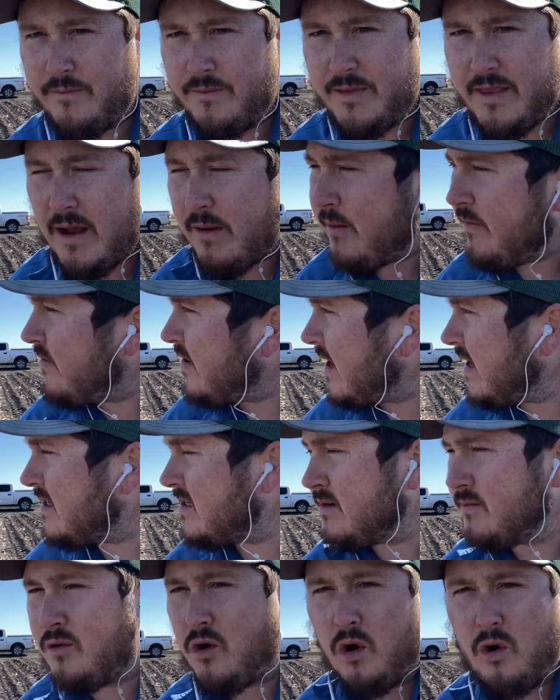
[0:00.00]
Now we've got
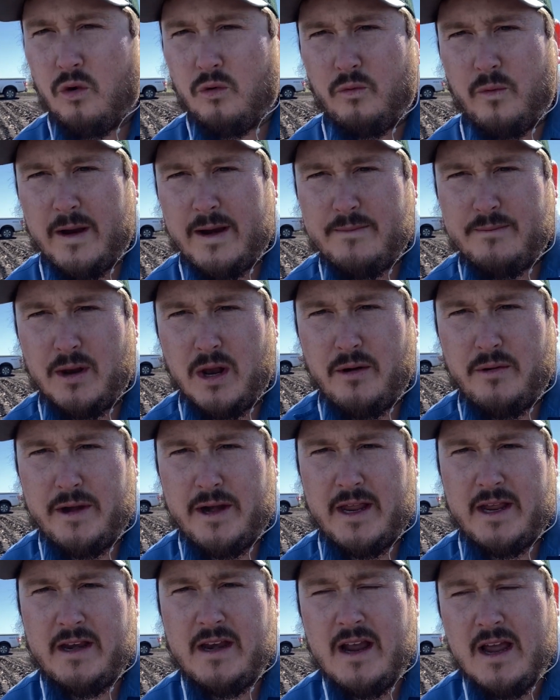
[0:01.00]
some cold wind blowing
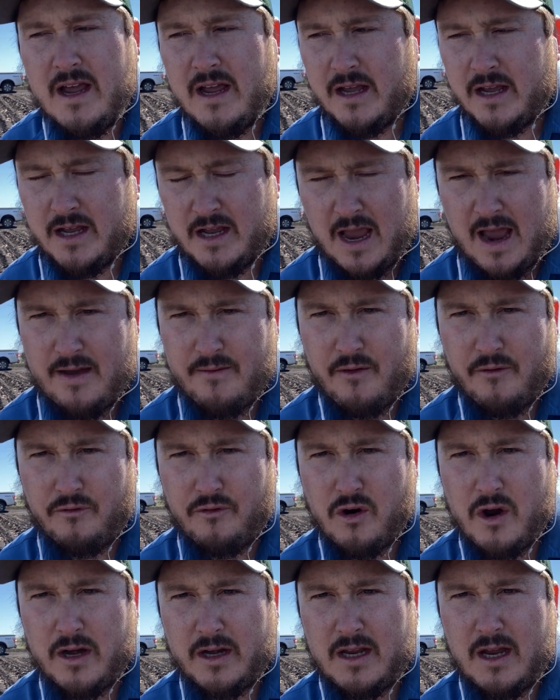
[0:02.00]
in. We have a
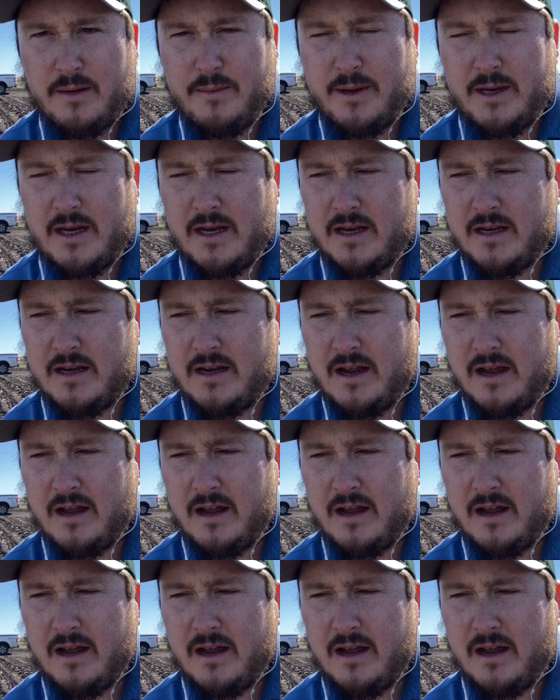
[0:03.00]
front coming in